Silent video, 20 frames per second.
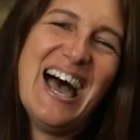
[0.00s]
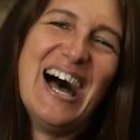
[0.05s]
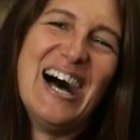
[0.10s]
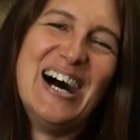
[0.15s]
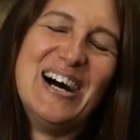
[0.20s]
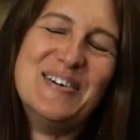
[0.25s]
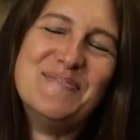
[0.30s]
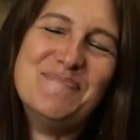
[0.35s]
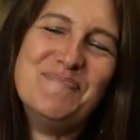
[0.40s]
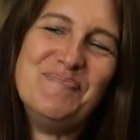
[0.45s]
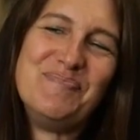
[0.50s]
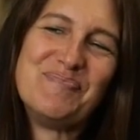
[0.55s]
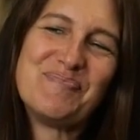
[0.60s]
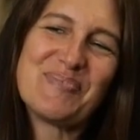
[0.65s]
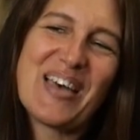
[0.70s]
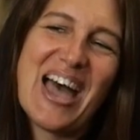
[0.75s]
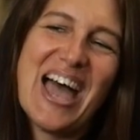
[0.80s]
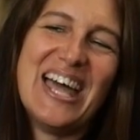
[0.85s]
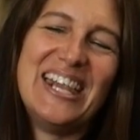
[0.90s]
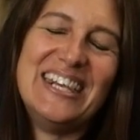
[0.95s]

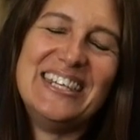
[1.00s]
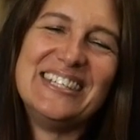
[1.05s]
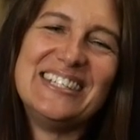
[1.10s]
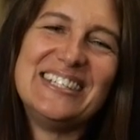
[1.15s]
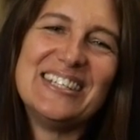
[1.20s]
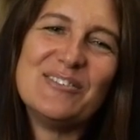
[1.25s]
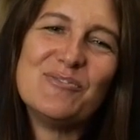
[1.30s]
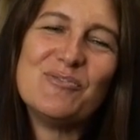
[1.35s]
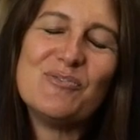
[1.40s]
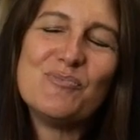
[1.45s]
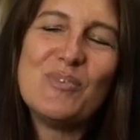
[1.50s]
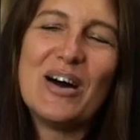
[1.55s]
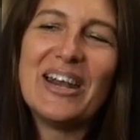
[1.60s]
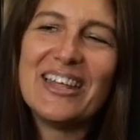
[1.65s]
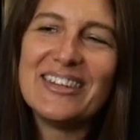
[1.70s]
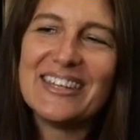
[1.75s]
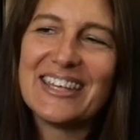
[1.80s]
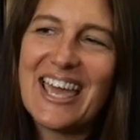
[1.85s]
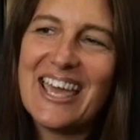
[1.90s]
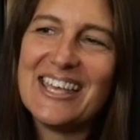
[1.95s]
And one
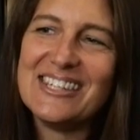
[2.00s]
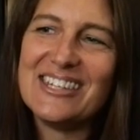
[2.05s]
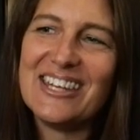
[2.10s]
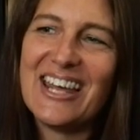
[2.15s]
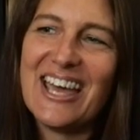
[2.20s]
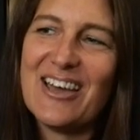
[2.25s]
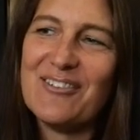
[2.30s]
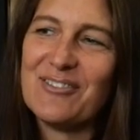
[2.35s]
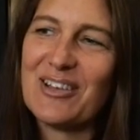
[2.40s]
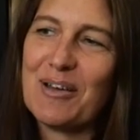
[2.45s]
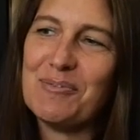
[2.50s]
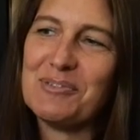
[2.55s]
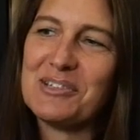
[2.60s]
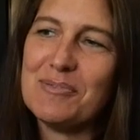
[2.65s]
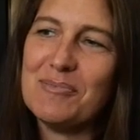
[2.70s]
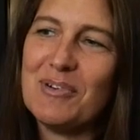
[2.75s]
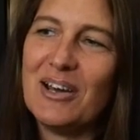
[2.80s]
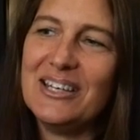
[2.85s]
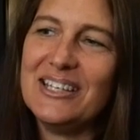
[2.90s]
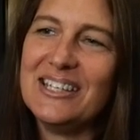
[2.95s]
other case that I have comes
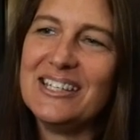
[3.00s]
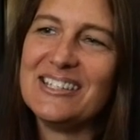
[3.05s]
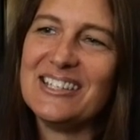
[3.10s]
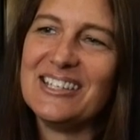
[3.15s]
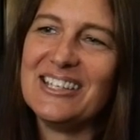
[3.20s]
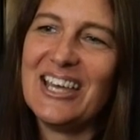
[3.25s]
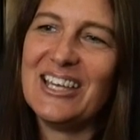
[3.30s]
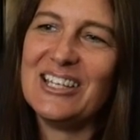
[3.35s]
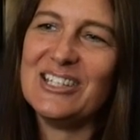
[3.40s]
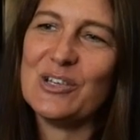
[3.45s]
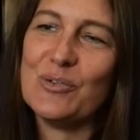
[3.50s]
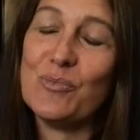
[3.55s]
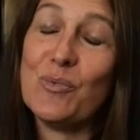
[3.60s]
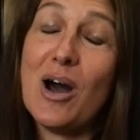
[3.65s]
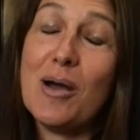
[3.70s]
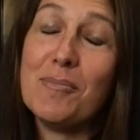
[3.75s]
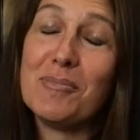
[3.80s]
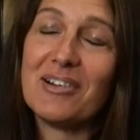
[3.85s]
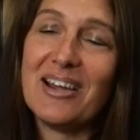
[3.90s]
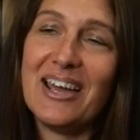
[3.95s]
to mind is a
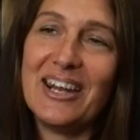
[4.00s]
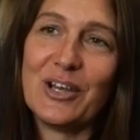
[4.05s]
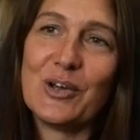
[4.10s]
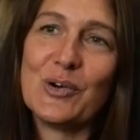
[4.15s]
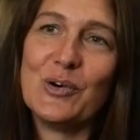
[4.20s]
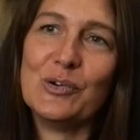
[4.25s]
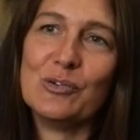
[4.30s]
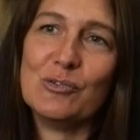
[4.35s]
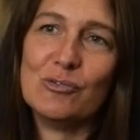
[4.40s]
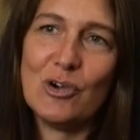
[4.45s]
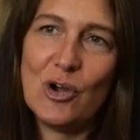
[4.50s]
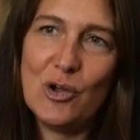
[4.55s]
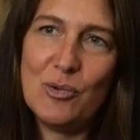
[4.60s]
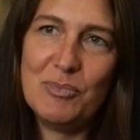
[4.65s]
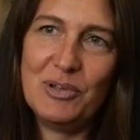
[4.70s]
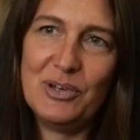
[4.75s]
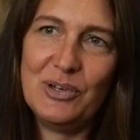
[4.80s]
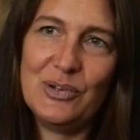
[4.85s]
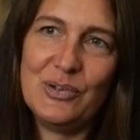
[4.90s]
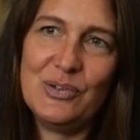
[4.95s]
Weimaraner called
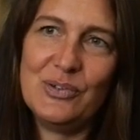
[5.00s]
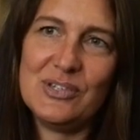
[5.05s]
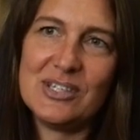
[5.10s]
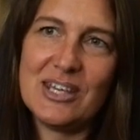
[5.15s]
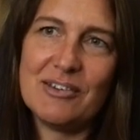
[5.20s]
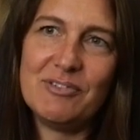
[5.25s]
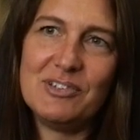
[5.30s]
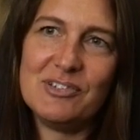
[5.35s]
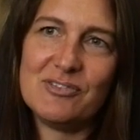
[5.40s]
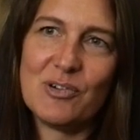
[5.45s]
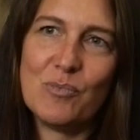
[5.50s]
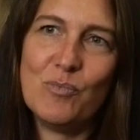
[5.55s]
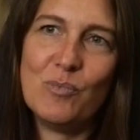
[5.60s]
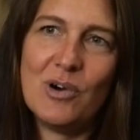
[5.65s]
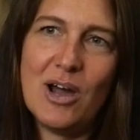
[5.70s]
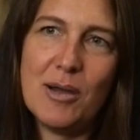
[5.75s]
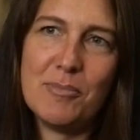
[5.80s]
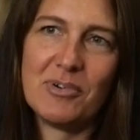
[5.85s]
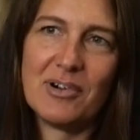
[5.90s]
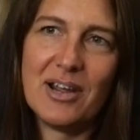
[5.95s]
Roman, who suffers from
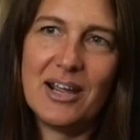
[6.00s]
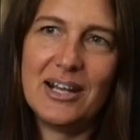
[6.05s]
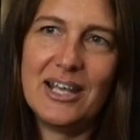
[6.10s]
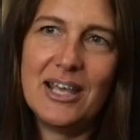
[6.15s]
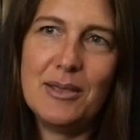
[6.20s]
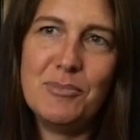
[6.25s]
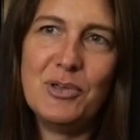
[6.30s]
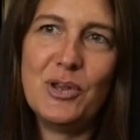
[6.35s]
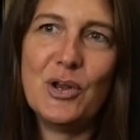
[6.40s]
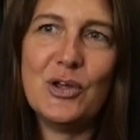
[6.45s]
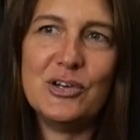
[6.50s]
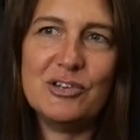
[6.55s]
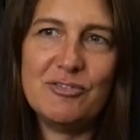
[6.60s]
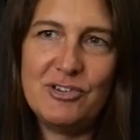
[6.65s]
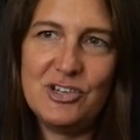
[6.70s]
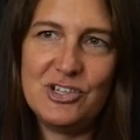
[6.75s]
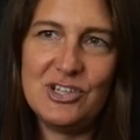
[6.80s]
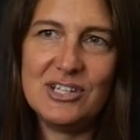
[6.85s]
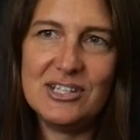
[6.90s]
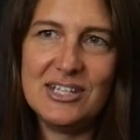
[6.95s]
Weimaraner
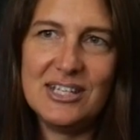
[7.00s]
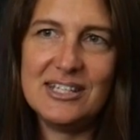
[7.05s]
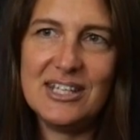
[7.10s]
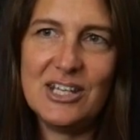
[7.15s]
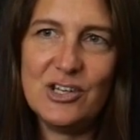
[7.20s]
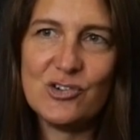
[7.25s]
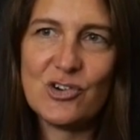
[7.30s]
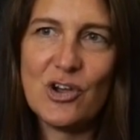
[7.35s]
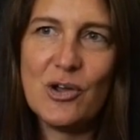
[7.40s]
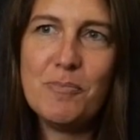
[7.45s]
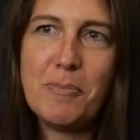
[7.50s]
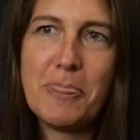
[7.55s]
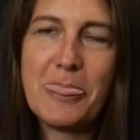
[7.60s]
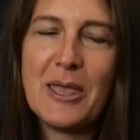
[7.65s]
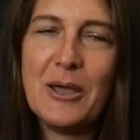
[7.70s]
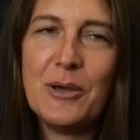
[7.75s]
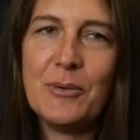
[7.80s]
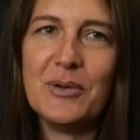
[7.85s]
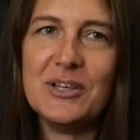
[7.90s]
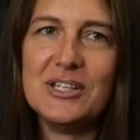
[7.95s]
immunodeficiency syndrome,
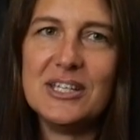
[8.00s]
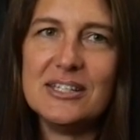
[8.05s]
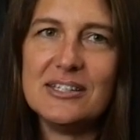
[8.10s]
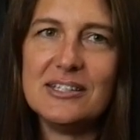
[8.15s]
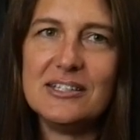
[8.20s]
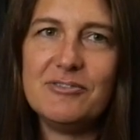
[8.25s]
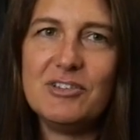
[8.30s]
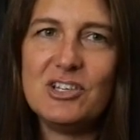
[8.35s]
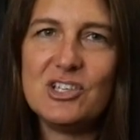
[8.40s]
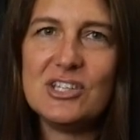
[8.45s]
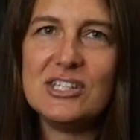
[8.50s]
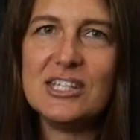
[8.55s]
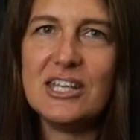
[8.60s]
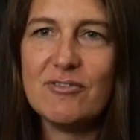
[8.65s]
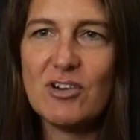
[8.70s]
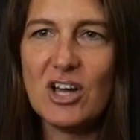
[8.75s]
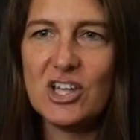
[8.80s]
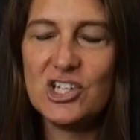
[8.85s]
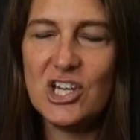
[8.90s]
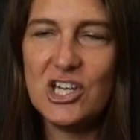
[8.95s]
which is a deficiency
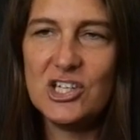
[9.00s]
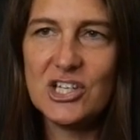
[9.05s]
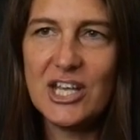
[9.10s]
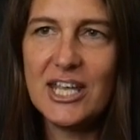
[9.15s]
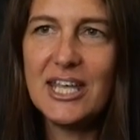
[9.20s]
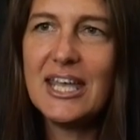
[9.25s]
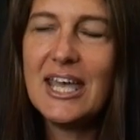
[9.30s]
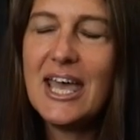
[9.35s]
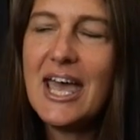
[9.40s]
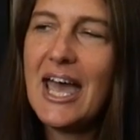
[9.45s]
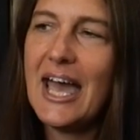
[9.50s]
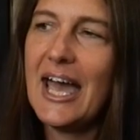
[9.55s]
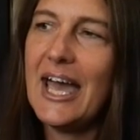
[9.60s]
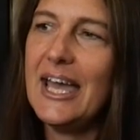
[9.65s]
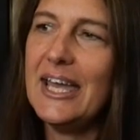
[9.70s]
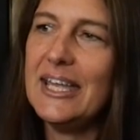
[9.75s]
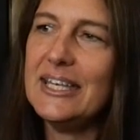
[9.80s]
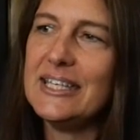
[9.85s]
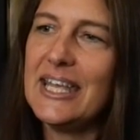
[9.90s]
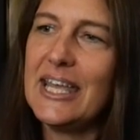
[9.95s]
of IgG,
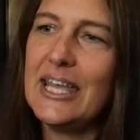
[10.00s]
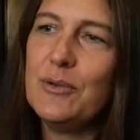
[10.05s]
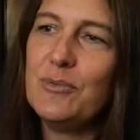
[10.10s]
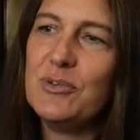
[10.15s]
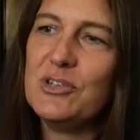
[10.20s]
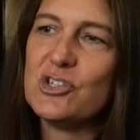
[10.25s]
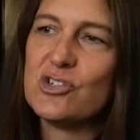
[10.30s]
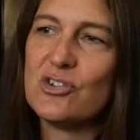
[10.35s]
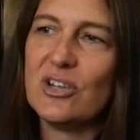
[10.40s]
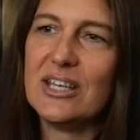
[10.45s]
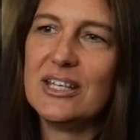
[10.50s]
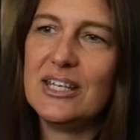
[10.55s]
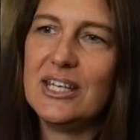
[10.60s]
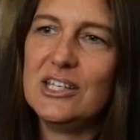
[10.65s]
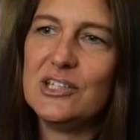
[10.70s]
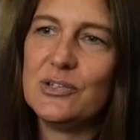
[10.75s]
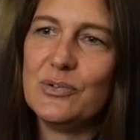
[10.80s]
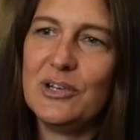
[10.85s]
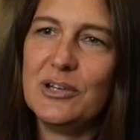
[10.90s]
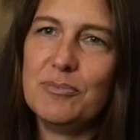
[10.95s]
and he was triggered
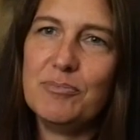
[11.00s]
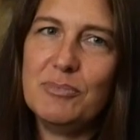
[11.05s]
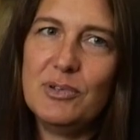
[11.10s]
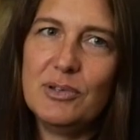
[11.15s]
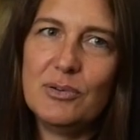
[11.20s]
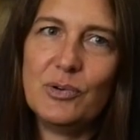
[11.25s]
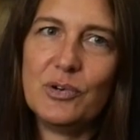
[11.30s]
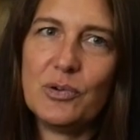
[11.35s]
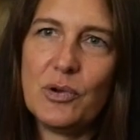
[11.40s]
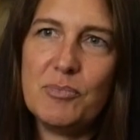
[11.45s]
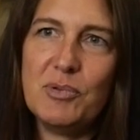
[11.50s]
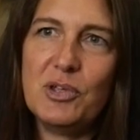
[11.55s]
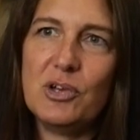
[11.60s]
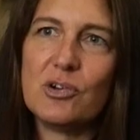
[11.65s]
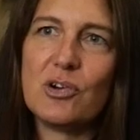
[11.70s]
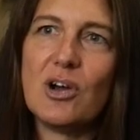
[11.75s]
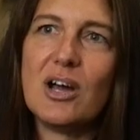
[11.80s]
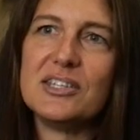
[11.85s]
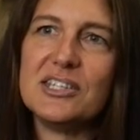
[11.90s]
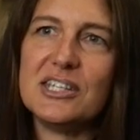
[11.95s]
into an autoimmune
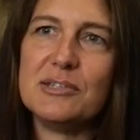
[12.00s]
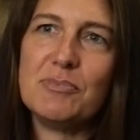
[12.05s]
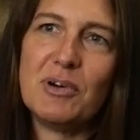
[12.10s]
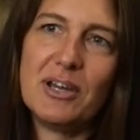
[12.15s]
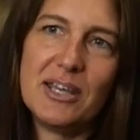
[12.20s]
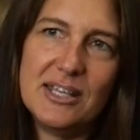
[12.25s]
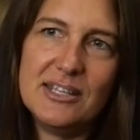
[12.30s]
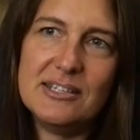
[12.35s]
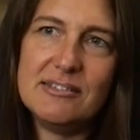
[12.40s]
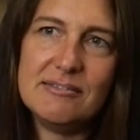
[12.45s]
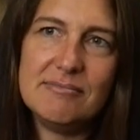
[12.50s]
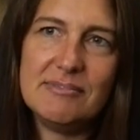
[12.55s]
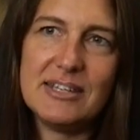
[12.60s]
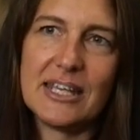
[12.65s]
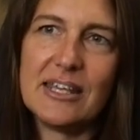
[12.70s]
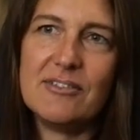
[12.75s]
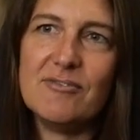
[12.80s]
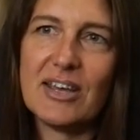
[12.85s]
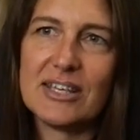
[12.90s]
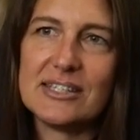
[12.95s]
crisis by his
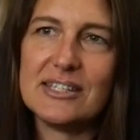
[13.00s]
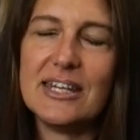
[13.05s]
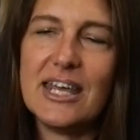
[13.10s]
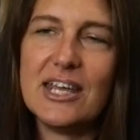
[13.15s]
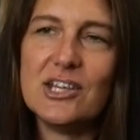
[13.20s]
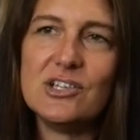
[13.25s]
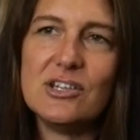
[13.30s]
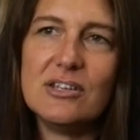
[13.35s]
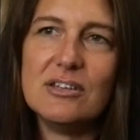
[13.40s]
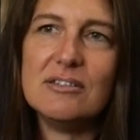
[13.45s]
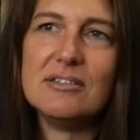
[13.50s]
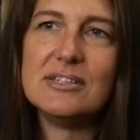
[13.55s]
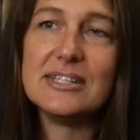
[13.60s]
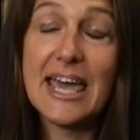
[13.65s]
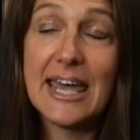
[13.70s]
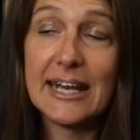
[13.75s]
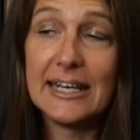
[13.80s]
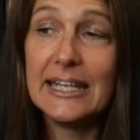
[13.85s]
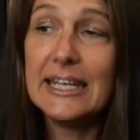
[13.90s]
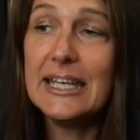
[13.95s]
second vaccination,
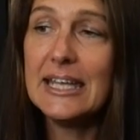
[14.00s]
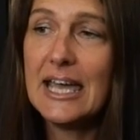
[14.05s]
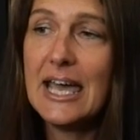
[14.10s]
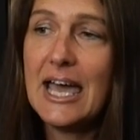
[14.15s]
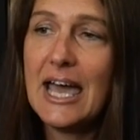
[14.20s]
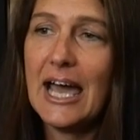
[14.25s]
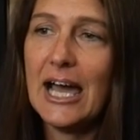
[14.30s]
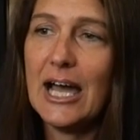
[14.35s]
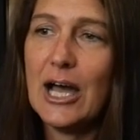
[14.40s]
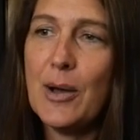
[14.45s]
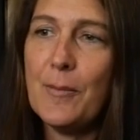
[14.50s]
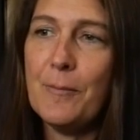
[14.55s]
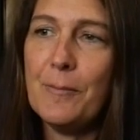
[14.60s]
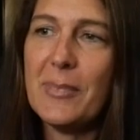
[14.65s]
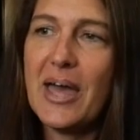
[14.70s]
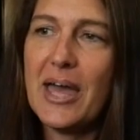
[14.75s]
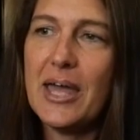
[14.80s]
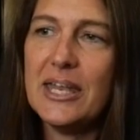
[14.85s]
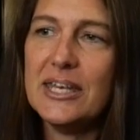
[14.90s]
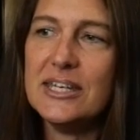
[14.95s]
sadly,
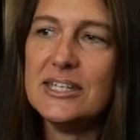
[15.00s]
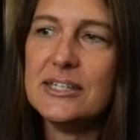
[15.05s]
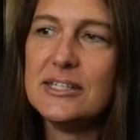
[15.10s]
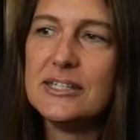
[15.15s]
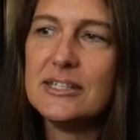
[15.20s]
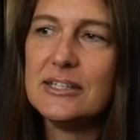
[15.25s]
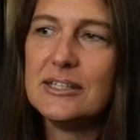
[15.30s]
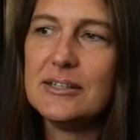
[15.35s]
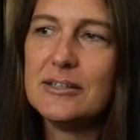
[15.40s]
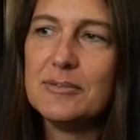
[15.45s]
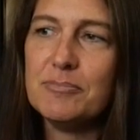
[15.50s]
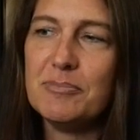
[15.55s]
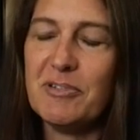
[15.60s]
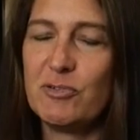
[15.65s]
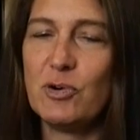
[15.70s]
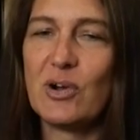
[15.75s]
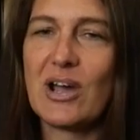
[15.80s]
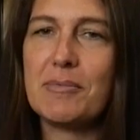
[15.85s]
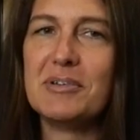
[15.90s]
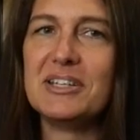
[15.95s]
and
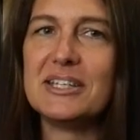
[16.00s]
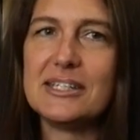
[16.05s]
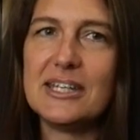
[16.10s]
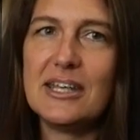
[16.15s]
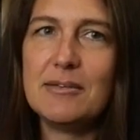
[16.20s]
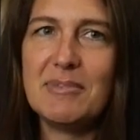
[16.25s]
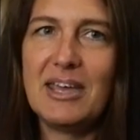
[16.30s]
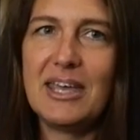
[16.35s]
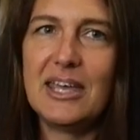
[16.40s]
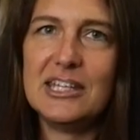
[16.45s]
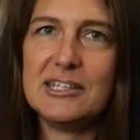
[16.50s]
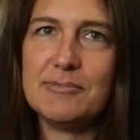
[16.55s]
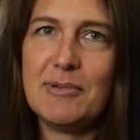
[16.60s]
before coming to see me, had